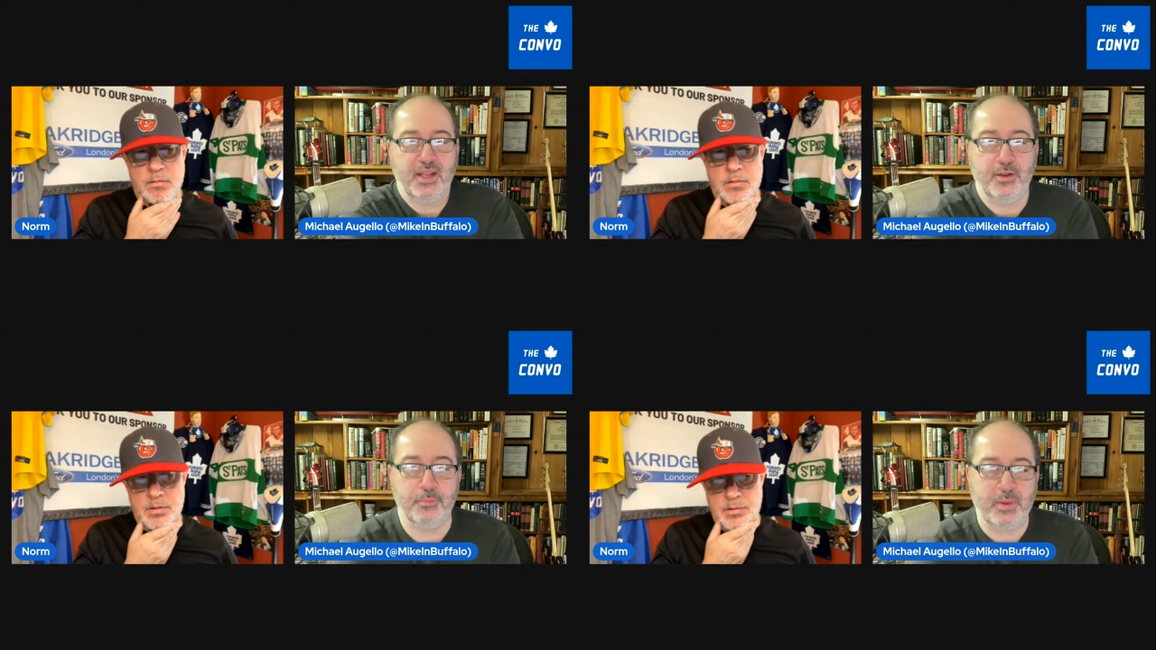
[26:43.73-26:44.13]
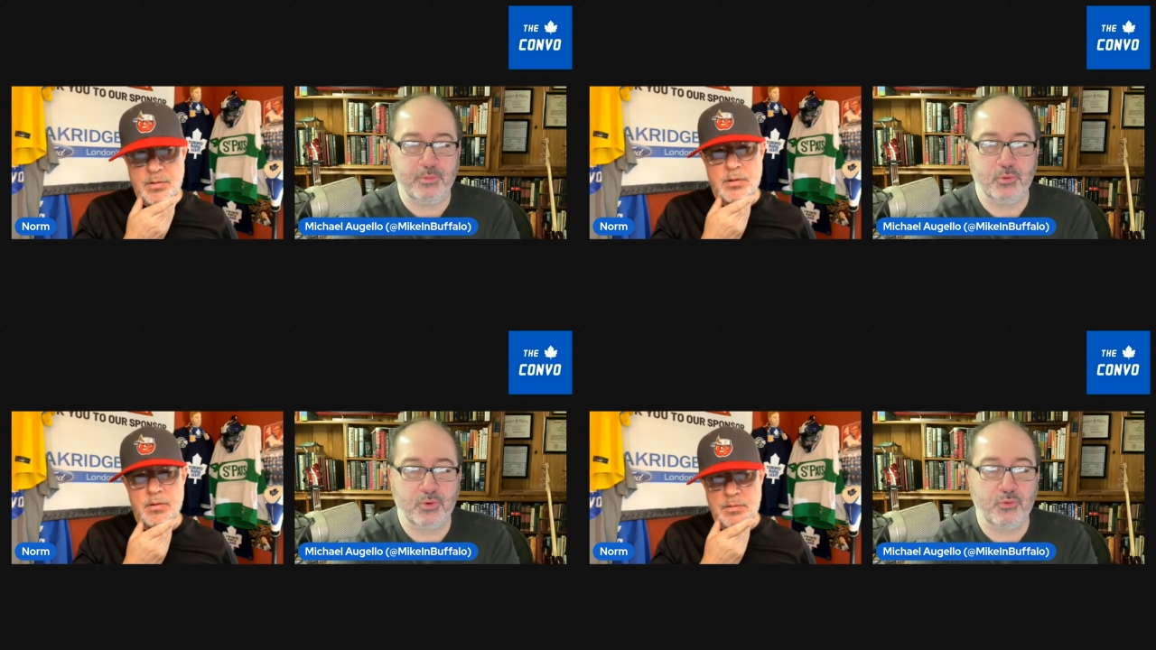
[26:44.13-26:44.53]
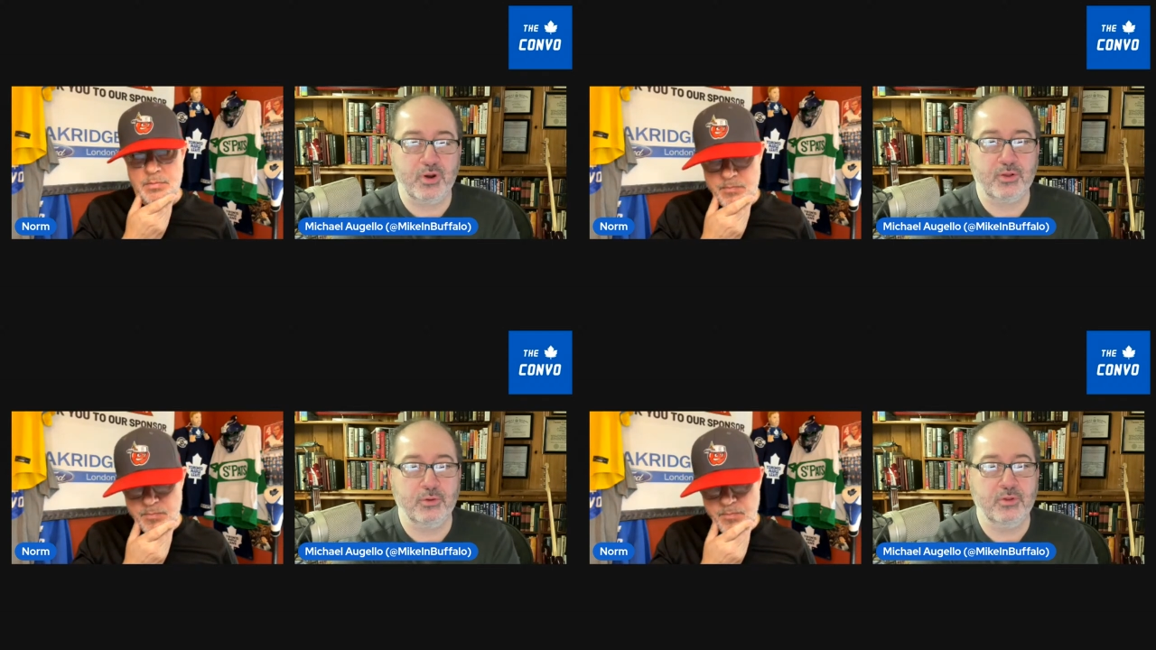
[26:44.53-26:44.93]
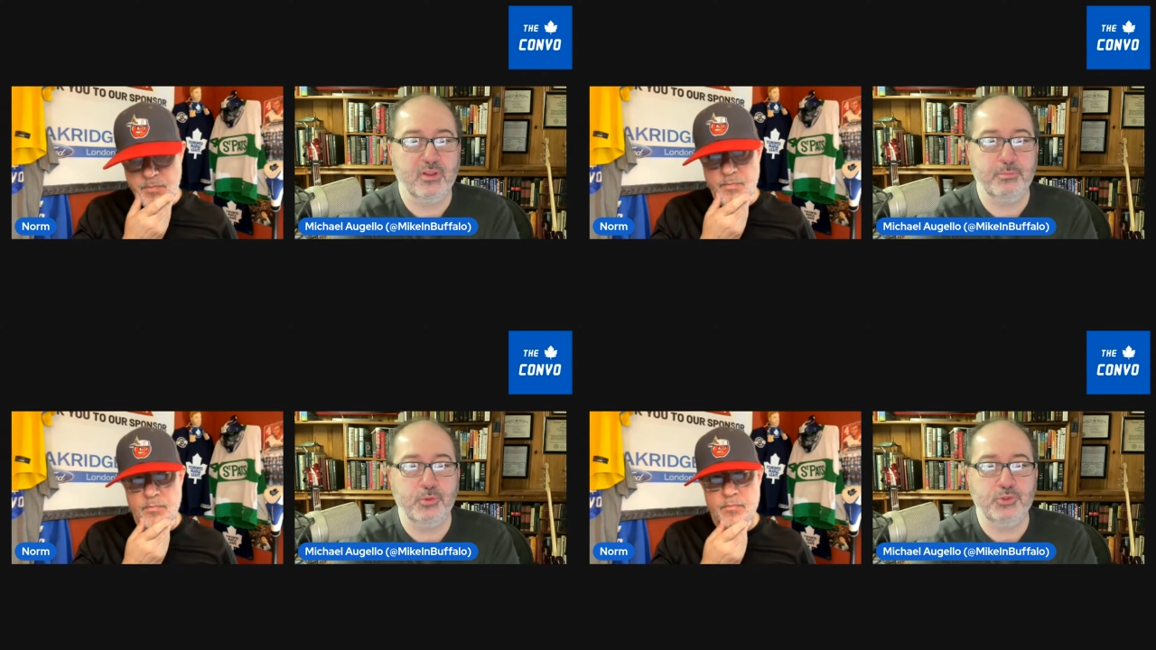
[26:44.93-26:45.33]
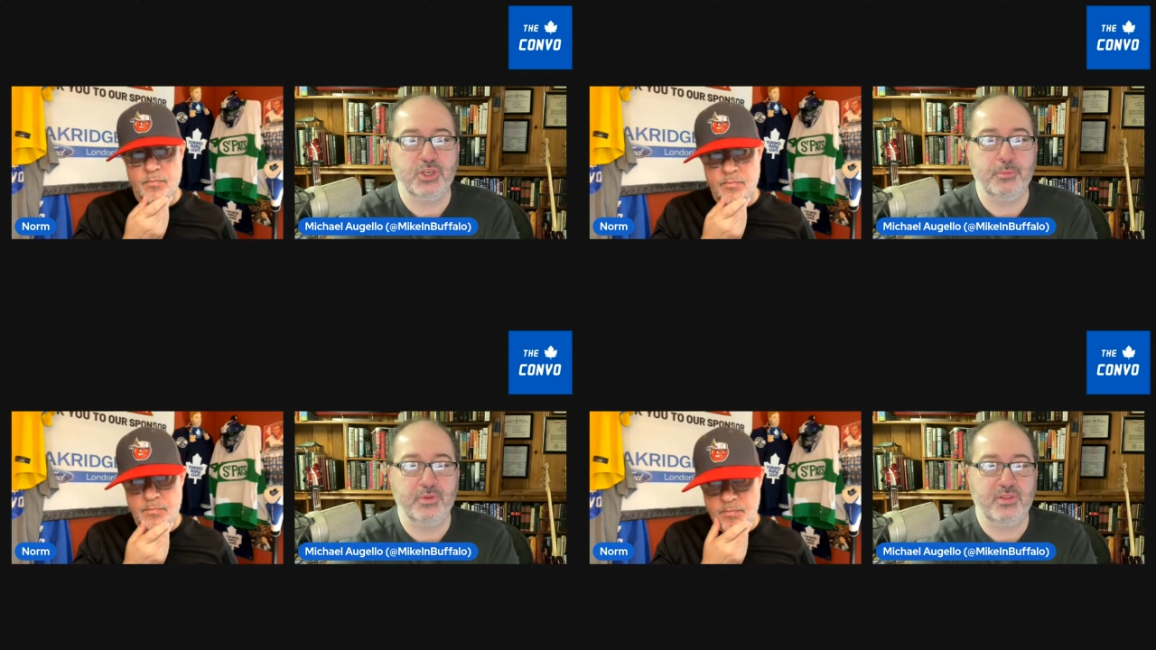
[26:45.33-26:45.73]
Speaker 1: I know people are critical of
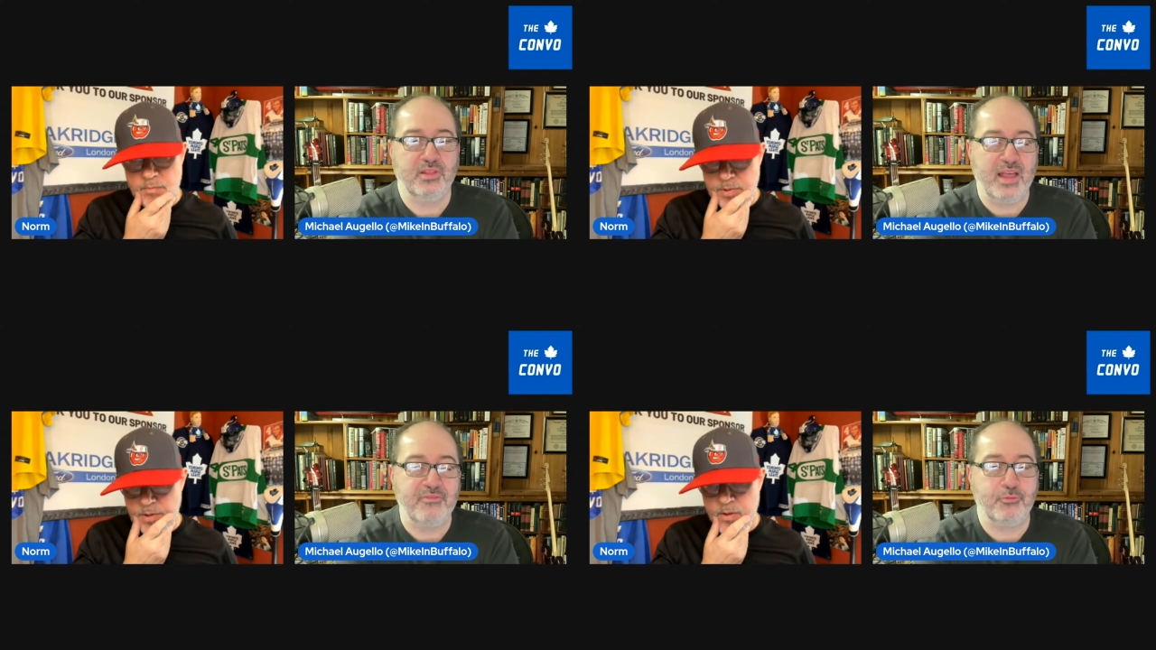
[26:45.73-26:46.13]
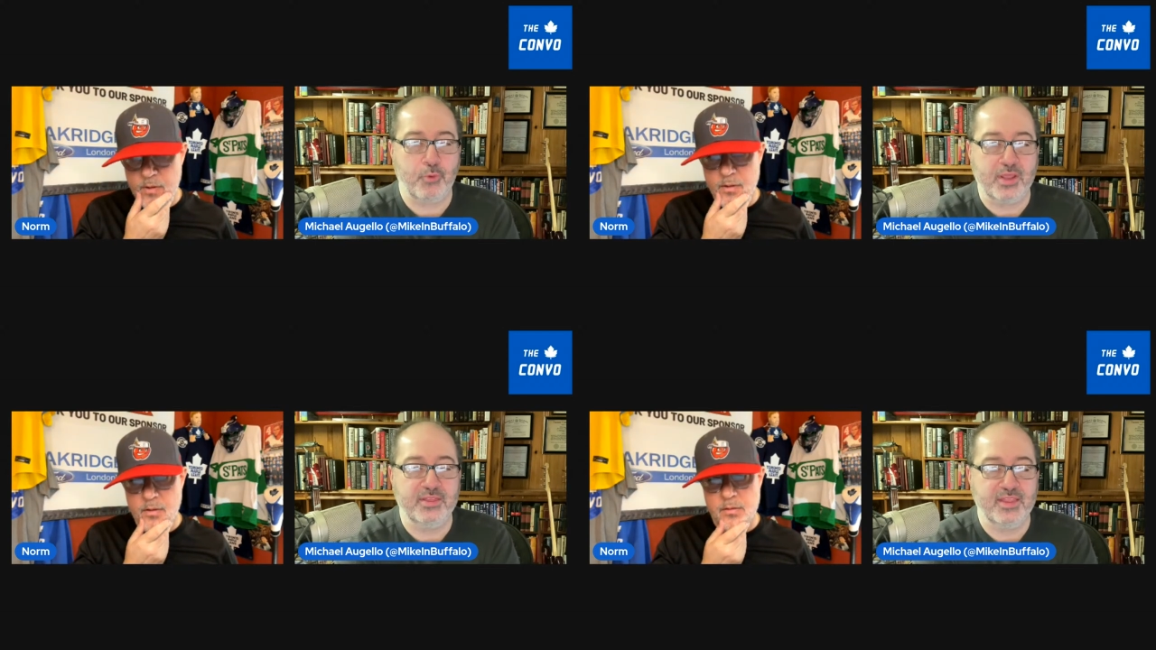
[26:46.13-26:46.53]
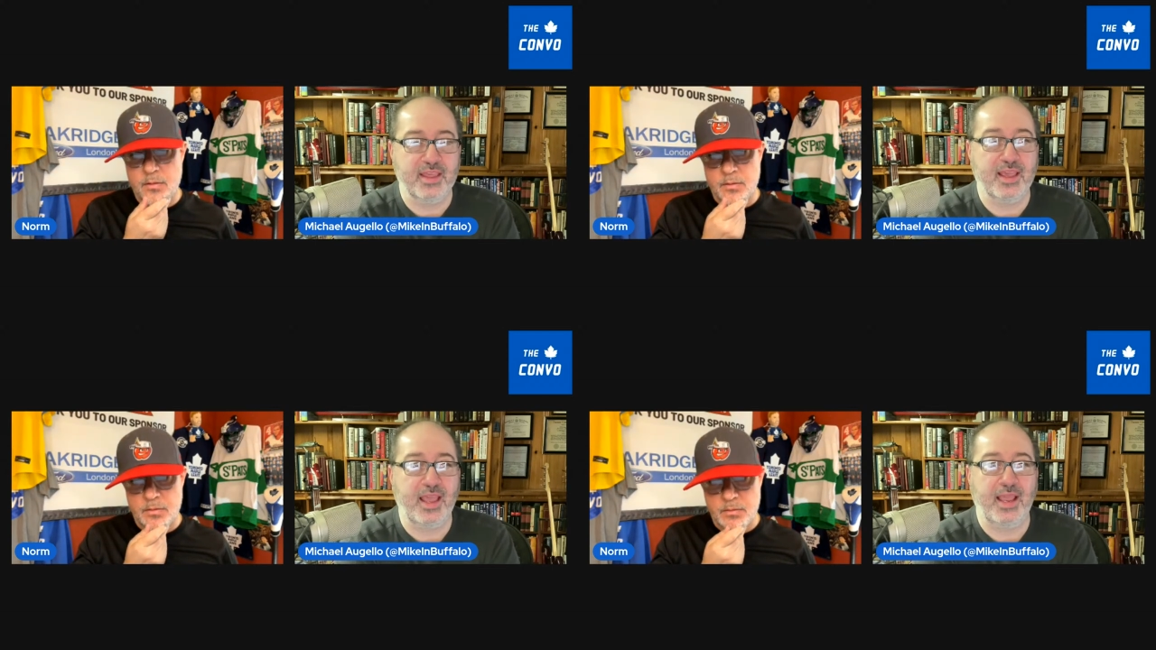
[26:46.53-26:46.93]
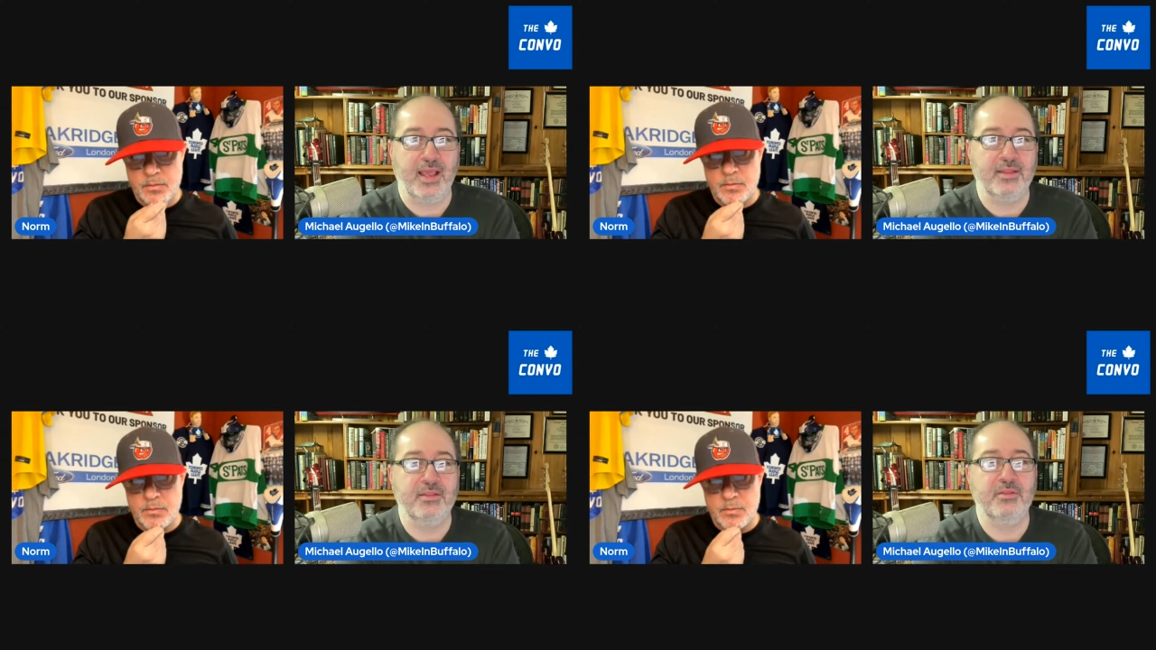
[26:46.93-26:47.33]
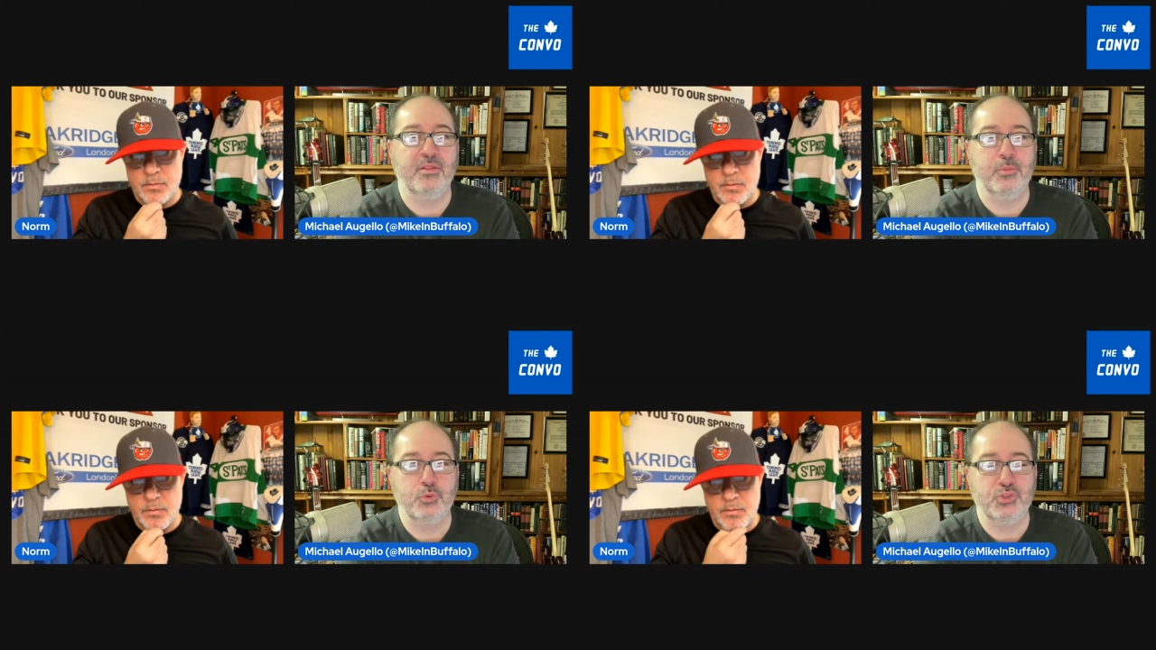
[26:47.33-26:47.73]
Lyubushkin, but the left right thing and
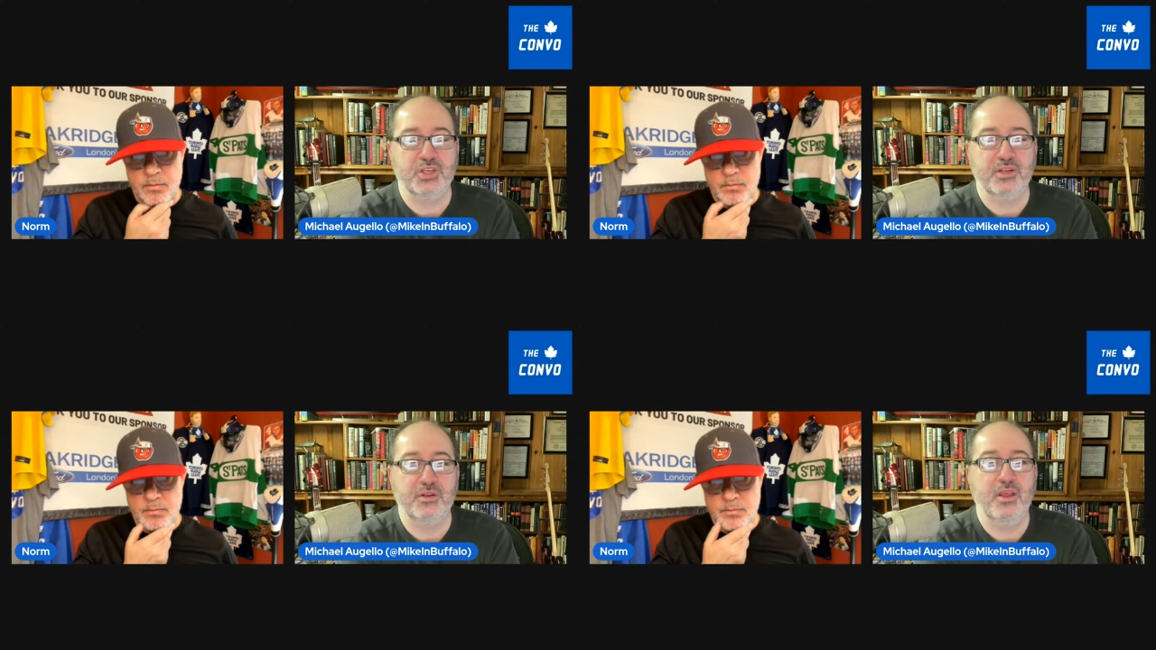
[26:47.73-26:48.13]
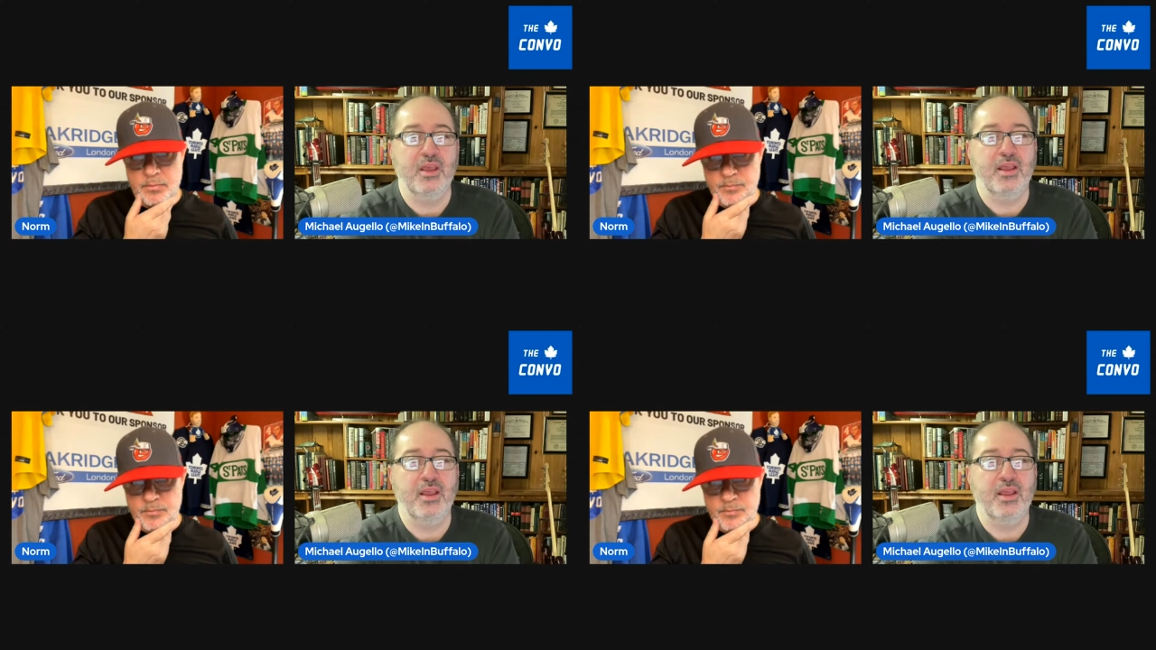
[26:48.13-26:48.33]
Lyubushkin